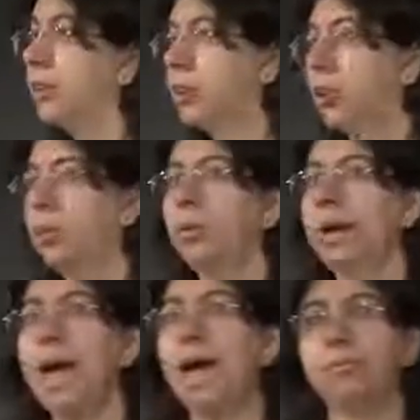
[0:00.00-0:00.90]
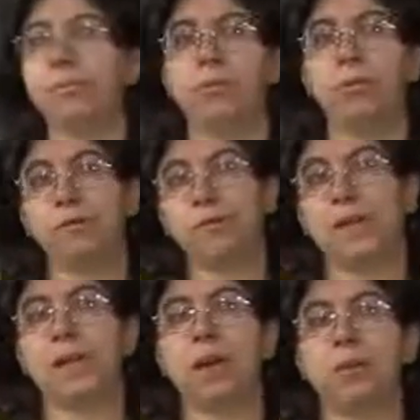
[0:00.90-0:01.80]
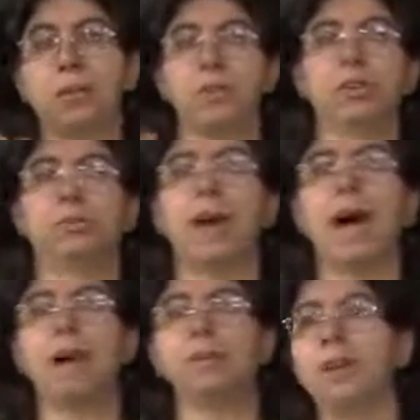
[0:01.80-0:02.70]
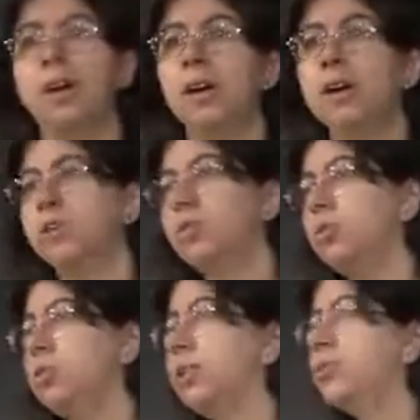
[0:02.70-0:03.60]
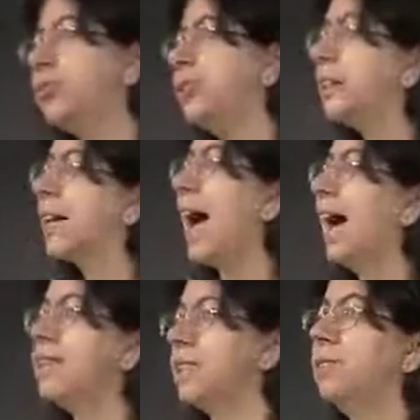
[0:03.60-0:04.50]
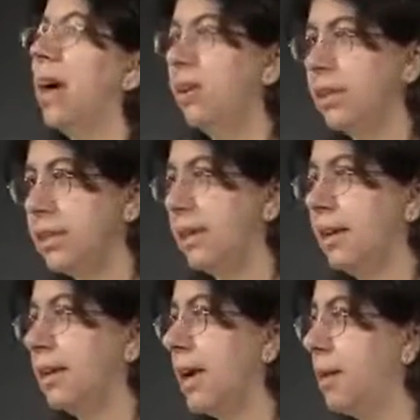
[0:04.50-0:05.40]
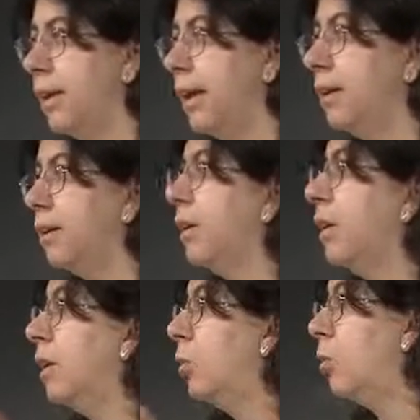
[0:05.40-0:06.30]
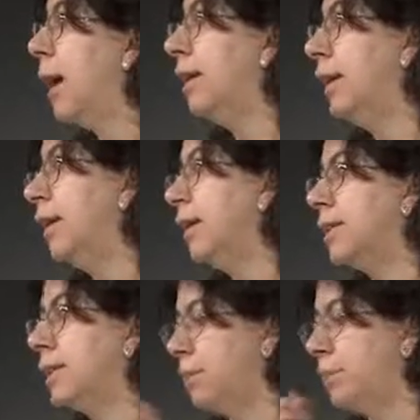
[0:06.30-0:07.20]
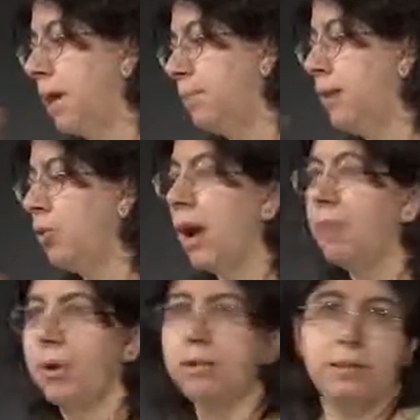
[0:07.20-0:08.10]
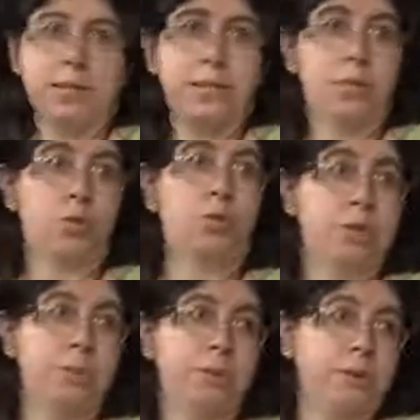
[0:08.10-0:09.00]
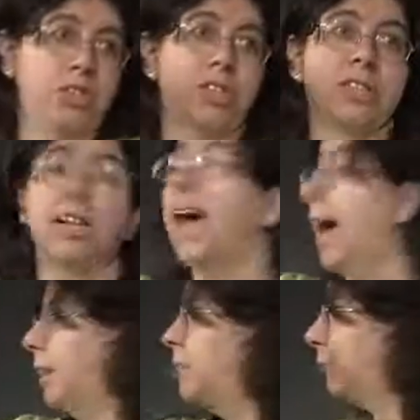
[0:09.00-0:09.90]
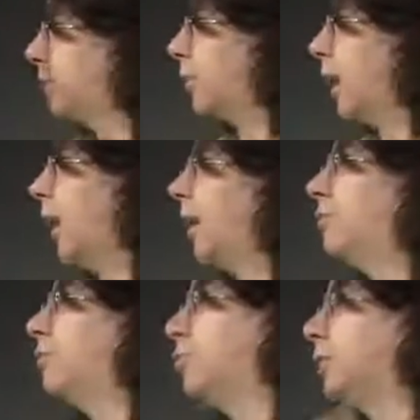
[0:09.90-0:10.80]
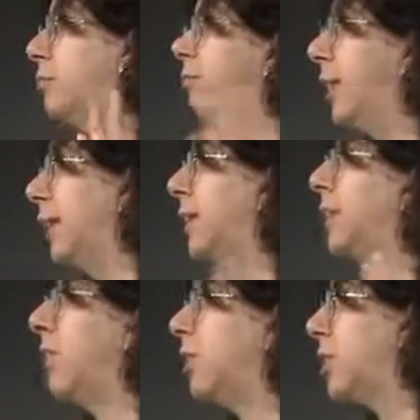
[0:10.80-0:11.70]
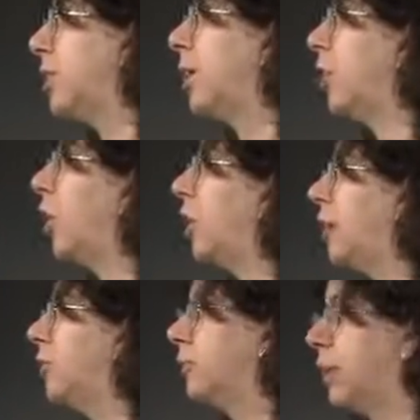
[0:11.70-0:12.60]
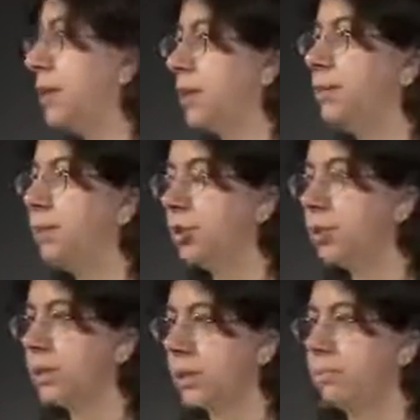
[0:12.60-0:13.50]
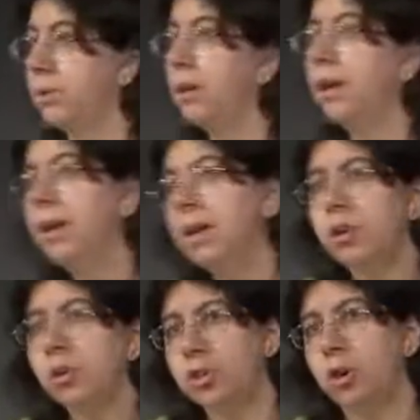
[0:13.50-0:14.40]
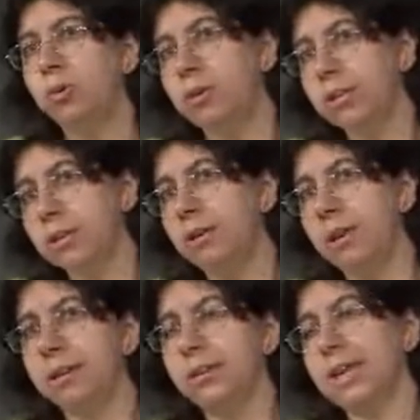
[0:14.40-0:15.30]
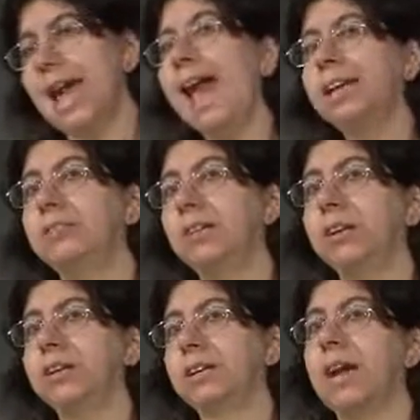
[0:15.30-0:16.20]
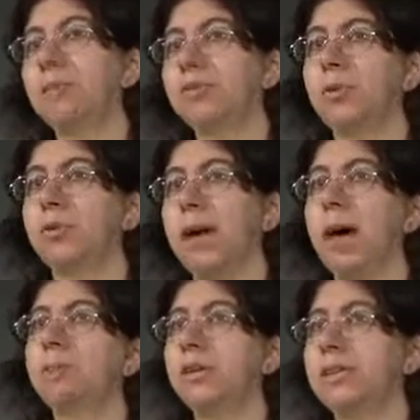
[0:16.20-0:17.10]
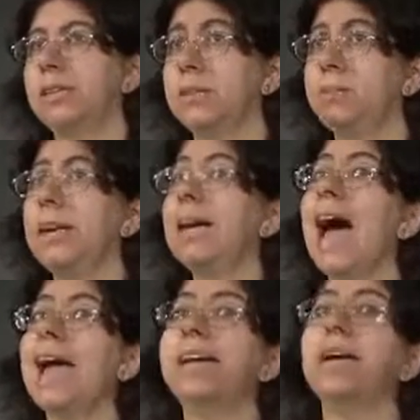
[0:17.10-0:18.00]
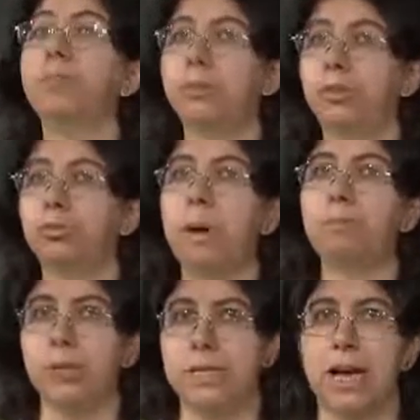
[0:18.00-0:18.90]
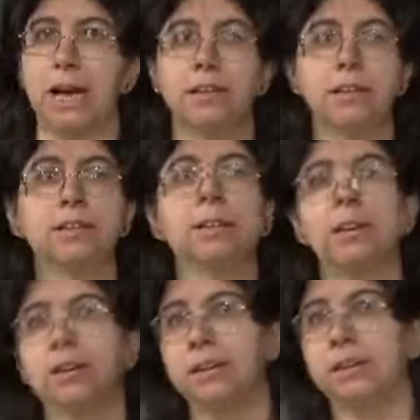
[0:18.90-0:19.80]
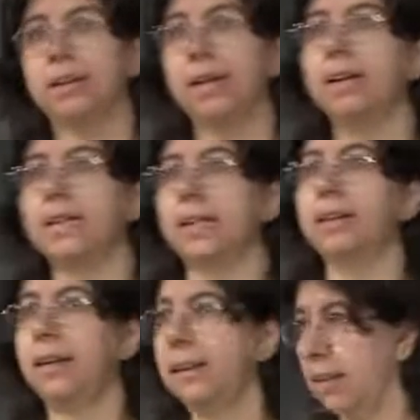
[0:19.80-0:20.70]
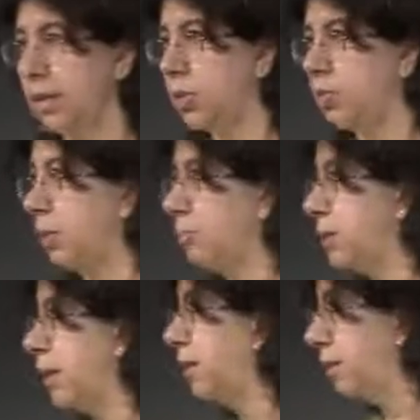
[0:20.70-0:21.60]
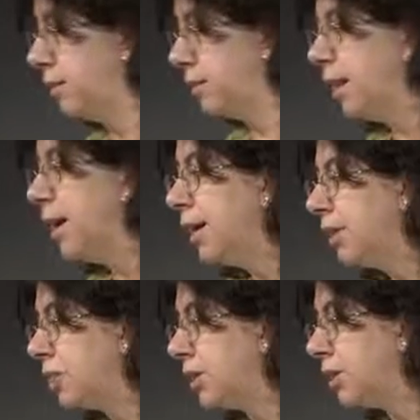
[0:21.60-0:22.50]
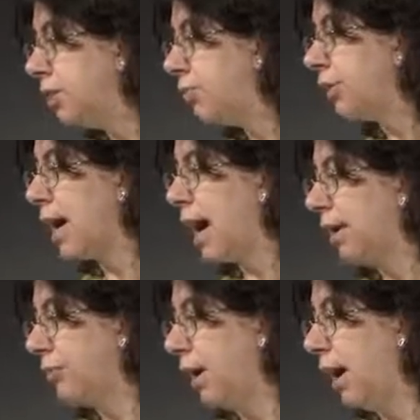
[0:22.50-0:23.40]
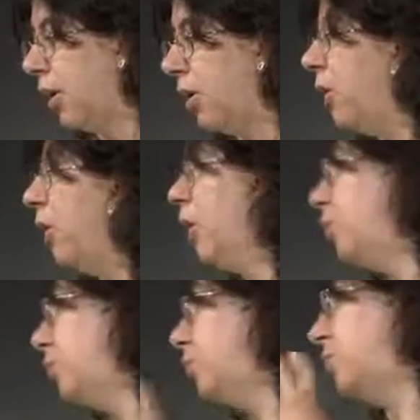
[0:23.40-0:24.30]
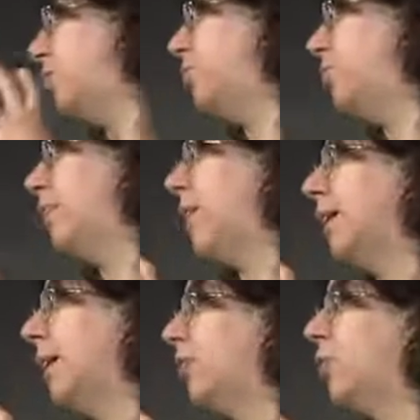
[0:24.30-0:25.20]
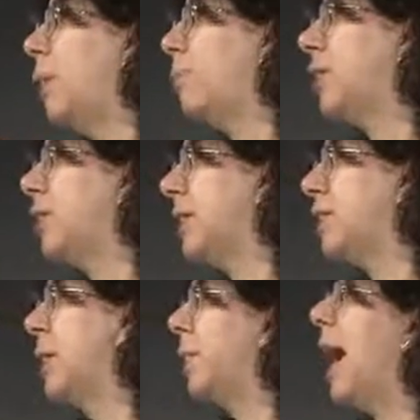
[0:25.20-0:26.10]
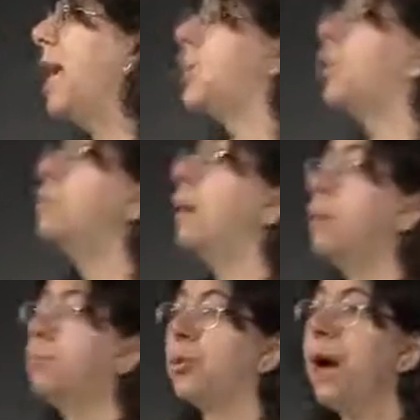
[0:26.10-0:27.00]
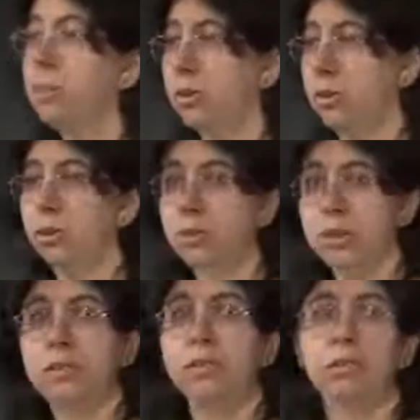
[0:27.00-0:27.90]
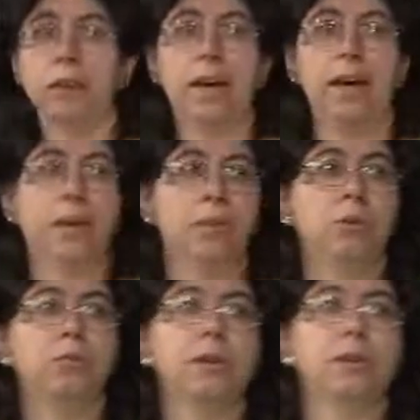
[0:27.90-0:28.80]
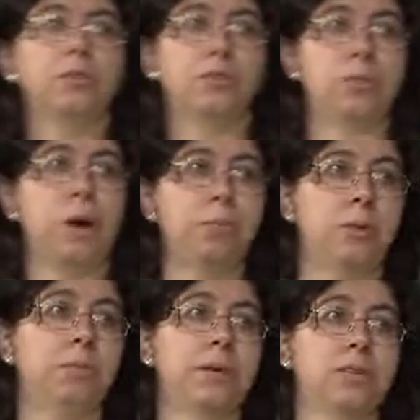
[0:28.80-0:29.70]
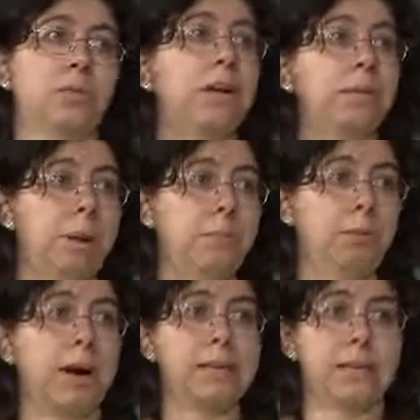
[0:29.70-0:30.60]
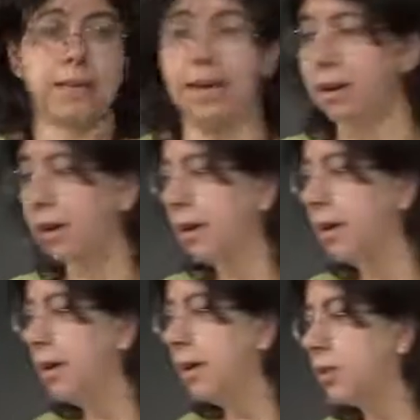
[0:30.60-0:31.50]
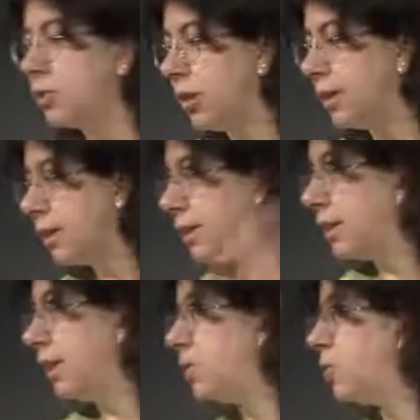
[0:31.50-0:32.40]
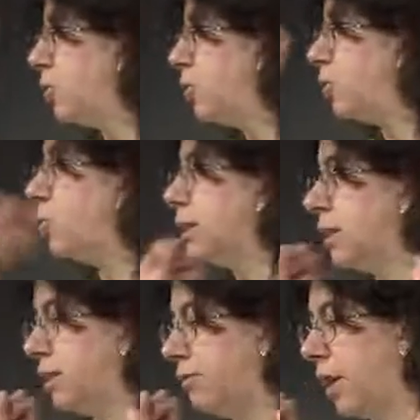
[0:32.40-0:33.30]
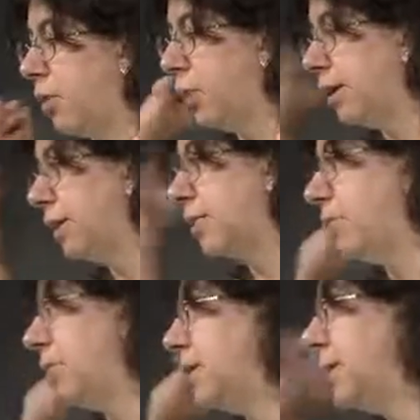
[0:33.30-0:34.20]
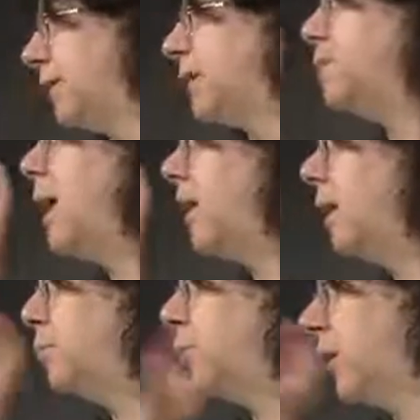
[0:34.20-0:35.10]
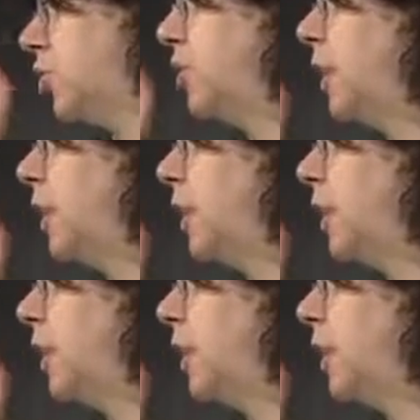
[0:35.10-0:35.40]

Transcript: So we have, we've seen that we sort of have two different kinds of errors that can come in. One is maybe your hypothesis is too simple, it's just a line, okay? Even with basis functions that are nonlinear, it might still be too simple. So there's a, there's a kind of error that comes from the hypothesis being unable to represent the data set that it needs to represent. There's a different kind of error, which is due to the fact that your hypothesis maybe has too many parameters okay? And we run into trouble because we can memorize the data. So there are these, these two sources of error. One is sort of a systematic prediction